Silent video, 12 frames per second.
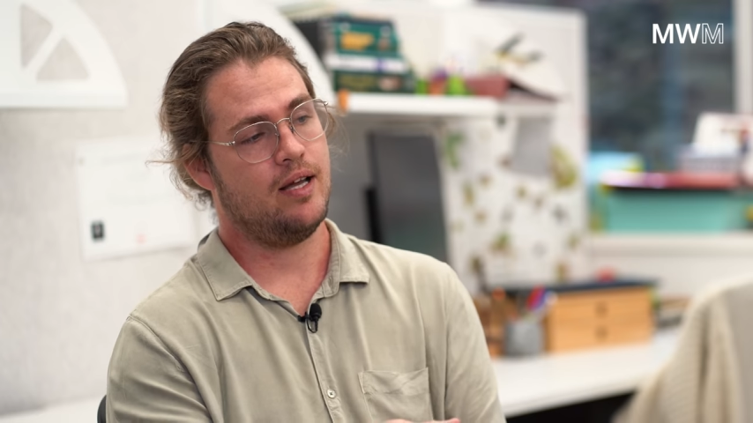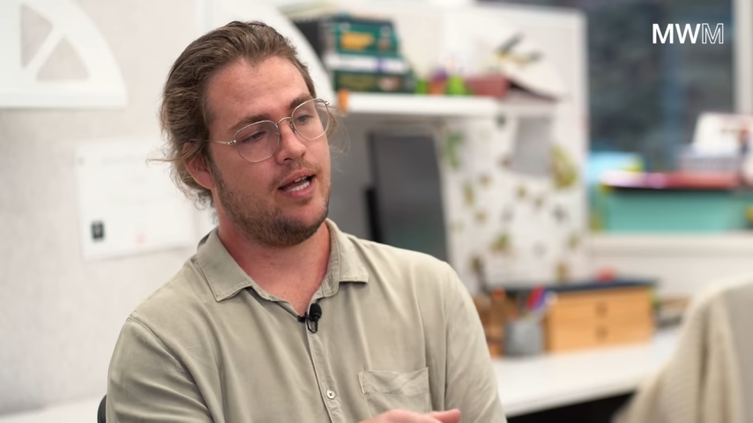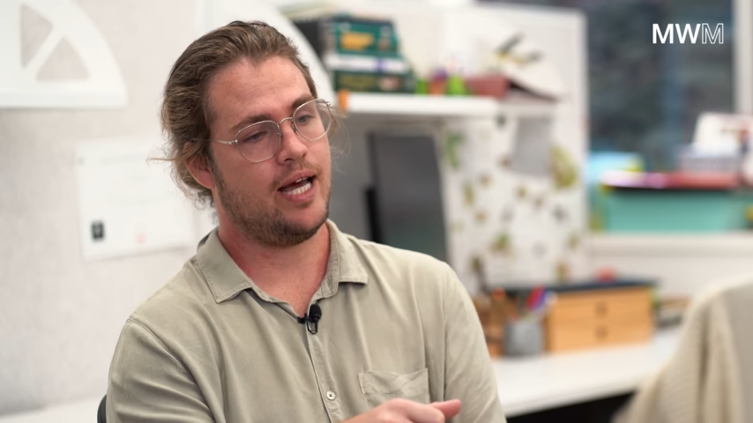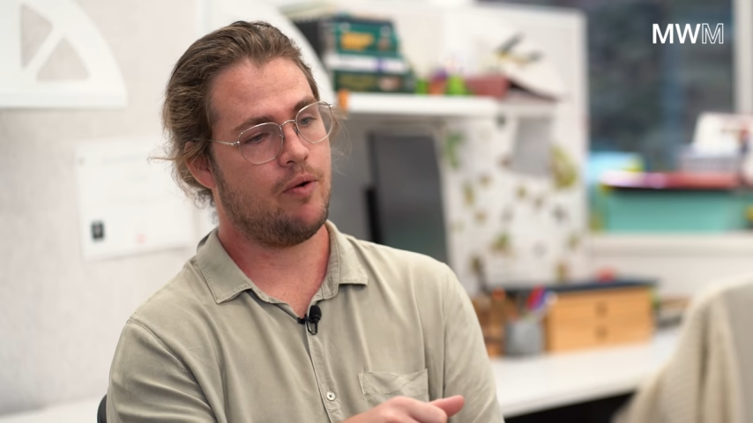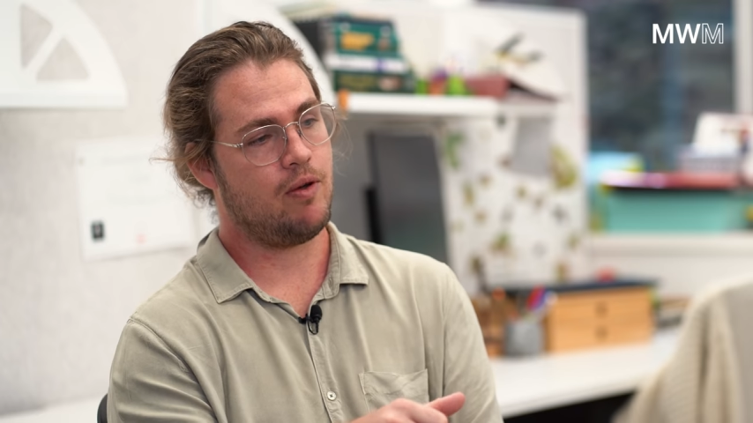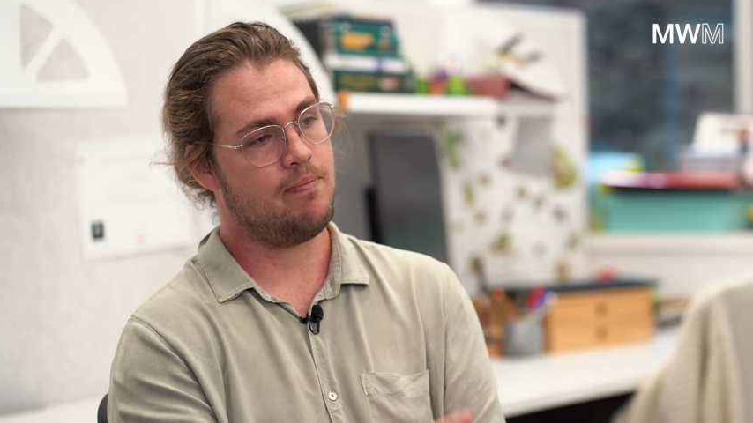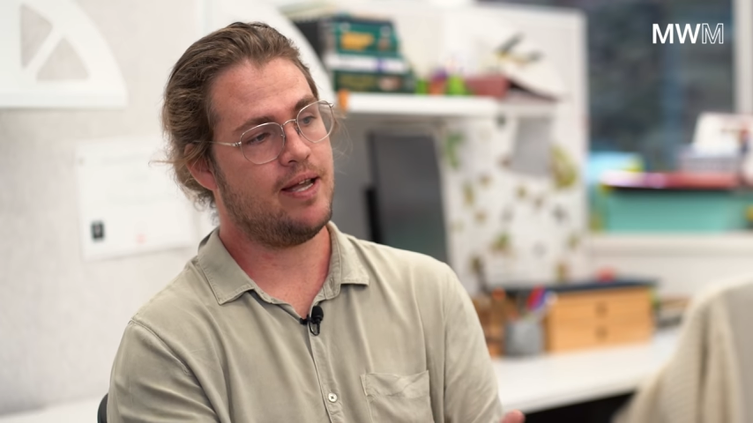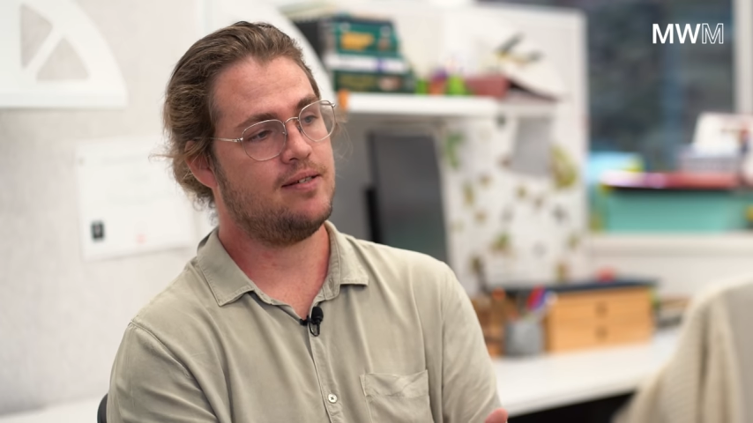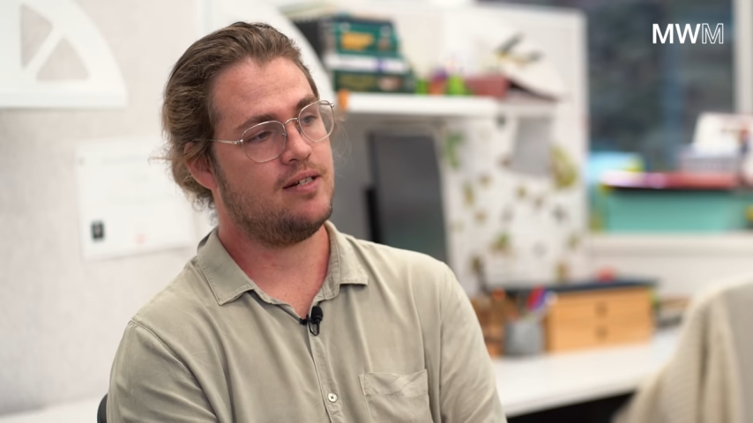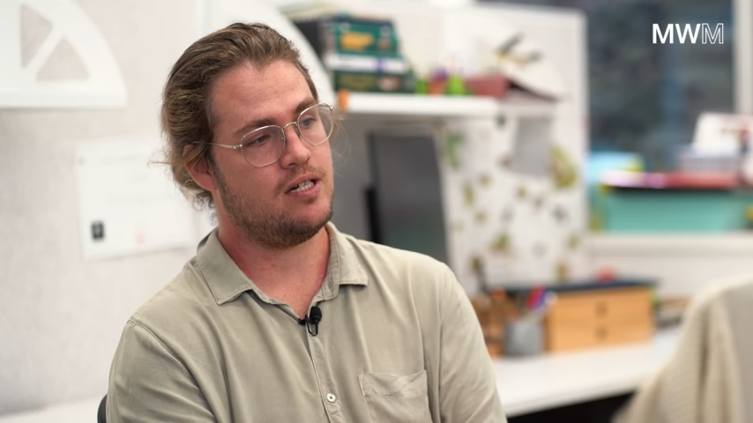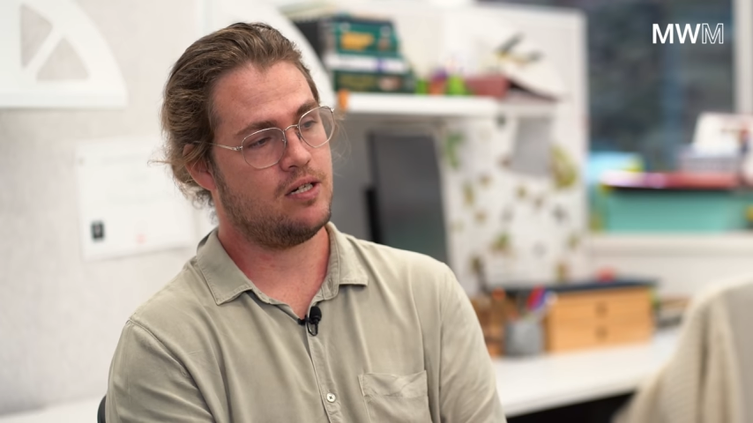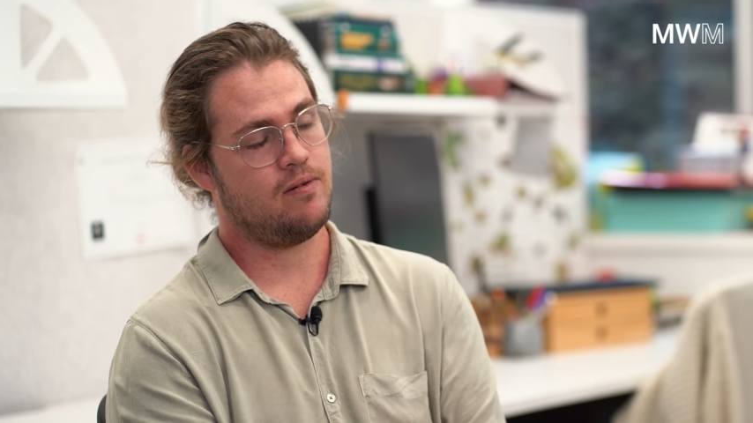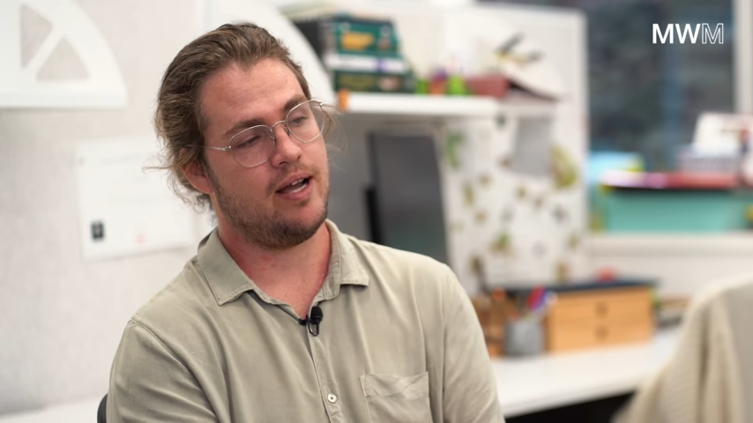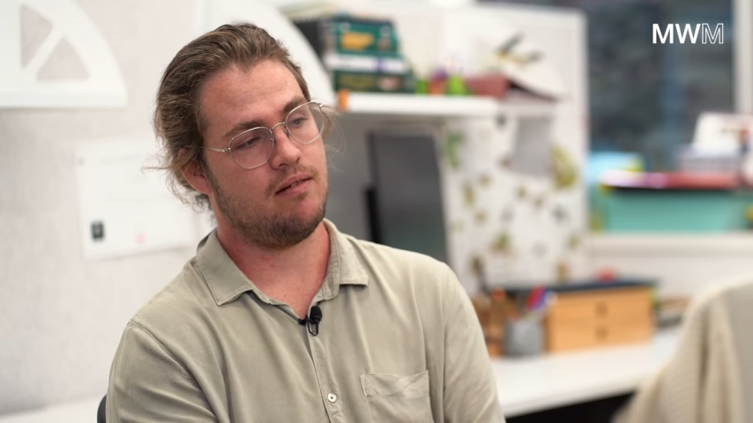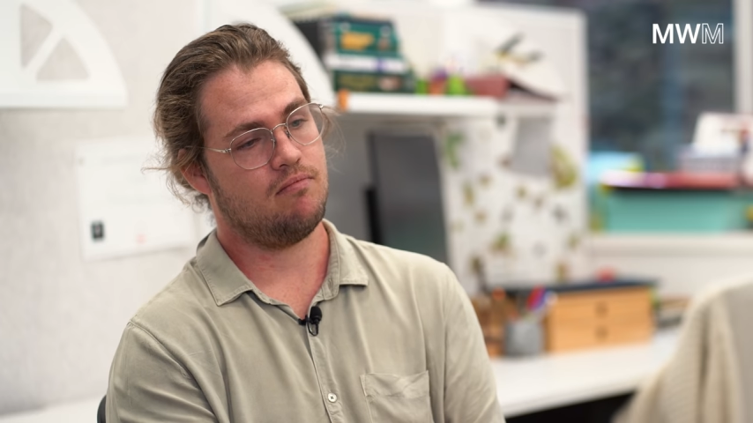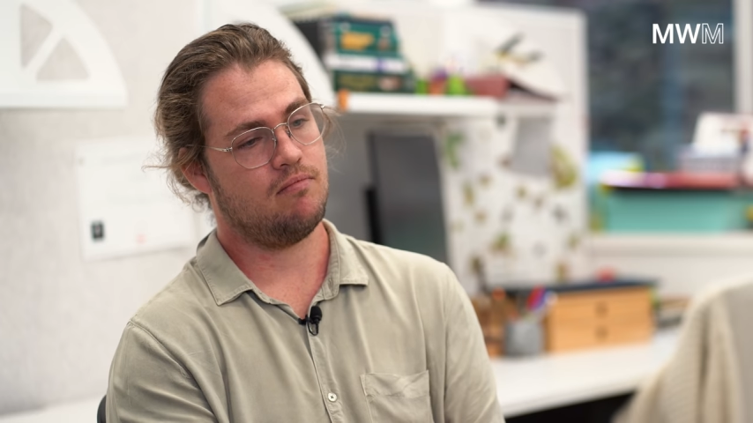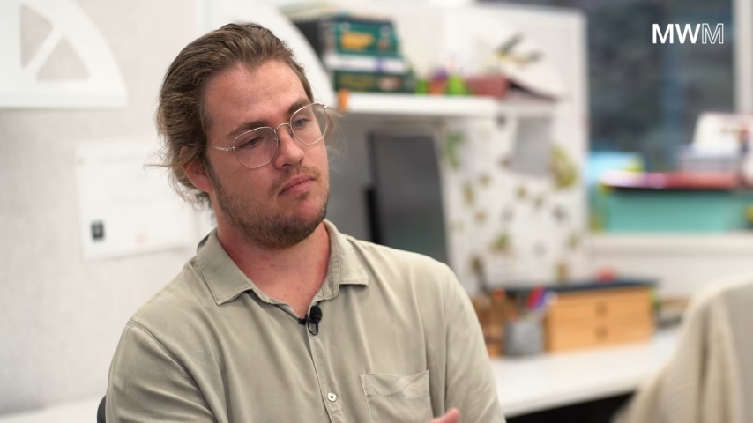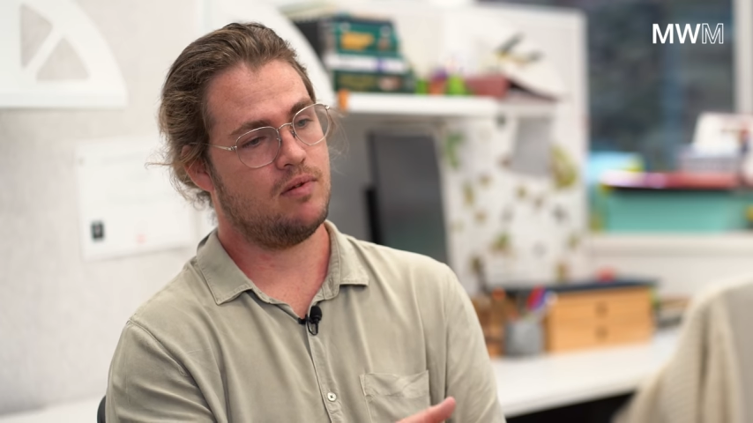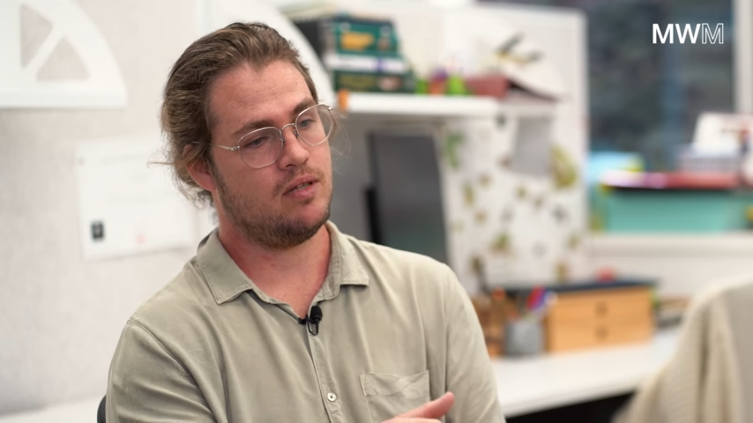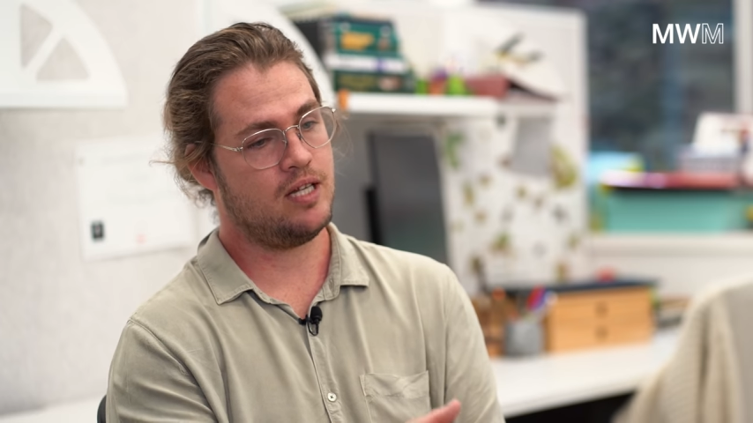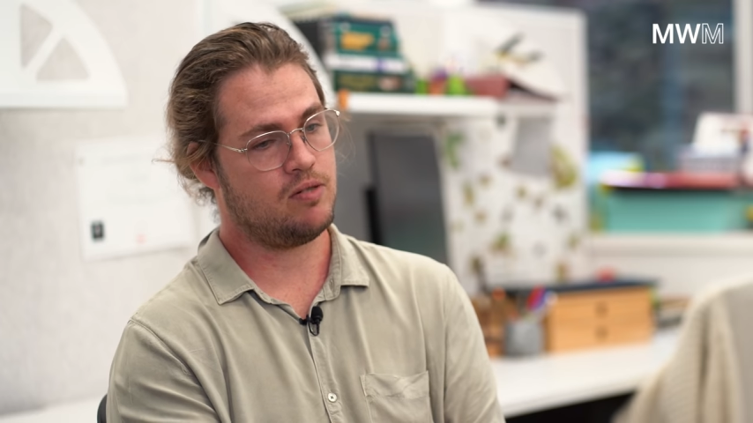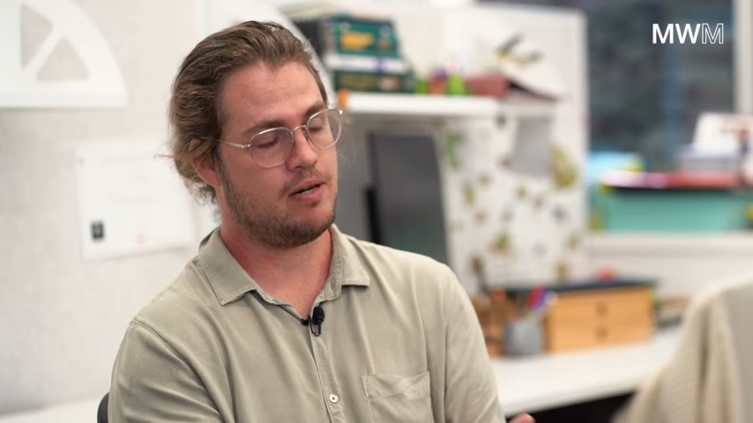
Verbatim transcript: how do we best integrate this